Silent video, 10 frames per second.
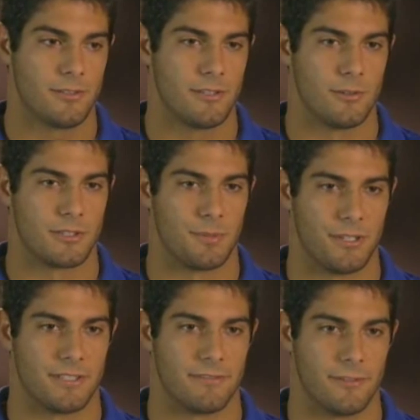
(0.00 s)
was a new
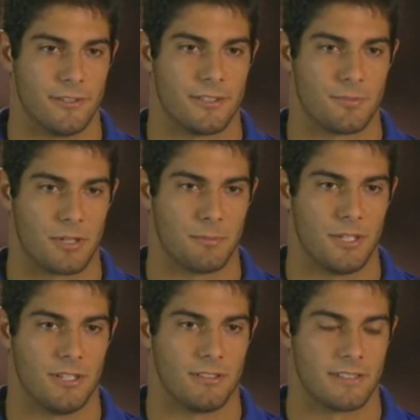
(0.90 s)
experience at first. Spring
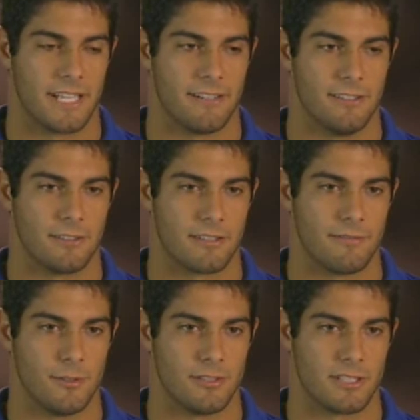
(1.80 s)
ball got a little
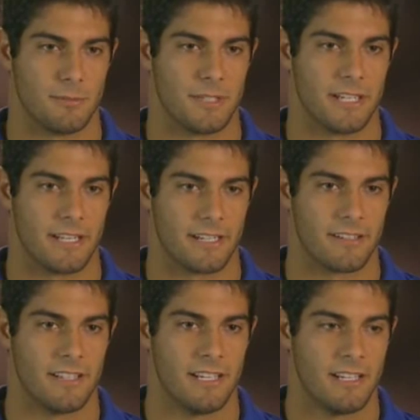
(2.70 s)
confusing in the
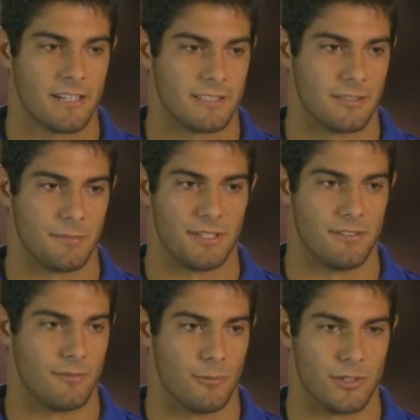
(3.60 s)
beginning because, I
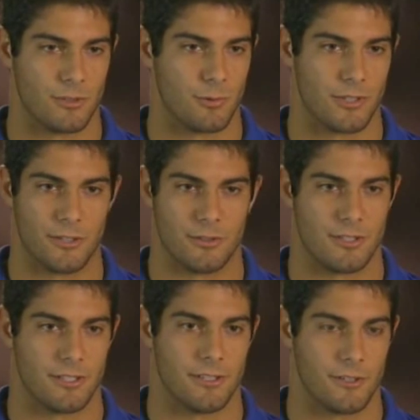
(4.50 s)
mean, we just weren't used
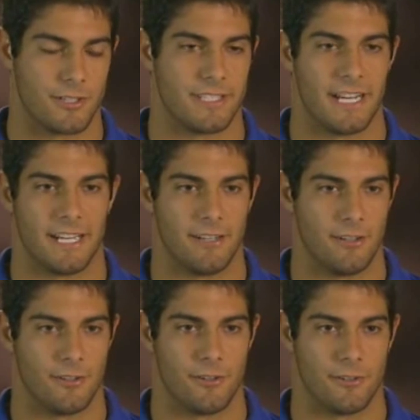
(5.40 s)
to their
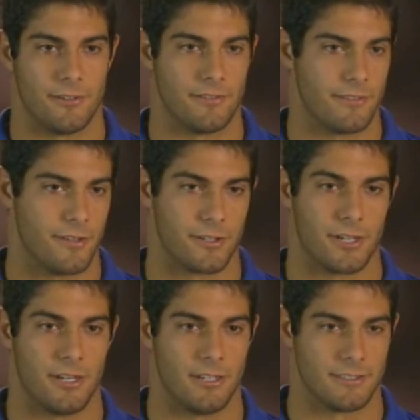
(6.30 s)
style, their
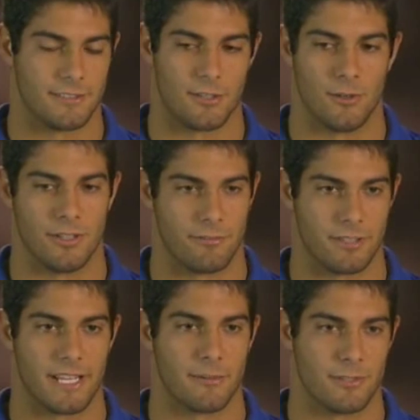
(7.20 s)
calls. It's a whole
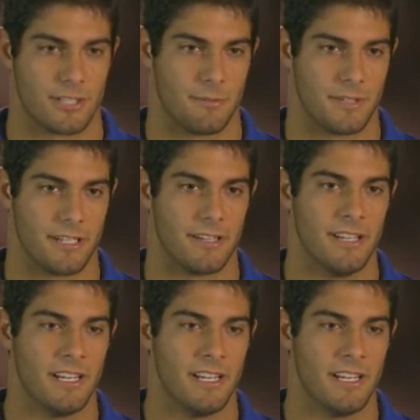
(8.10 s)
different language coming in.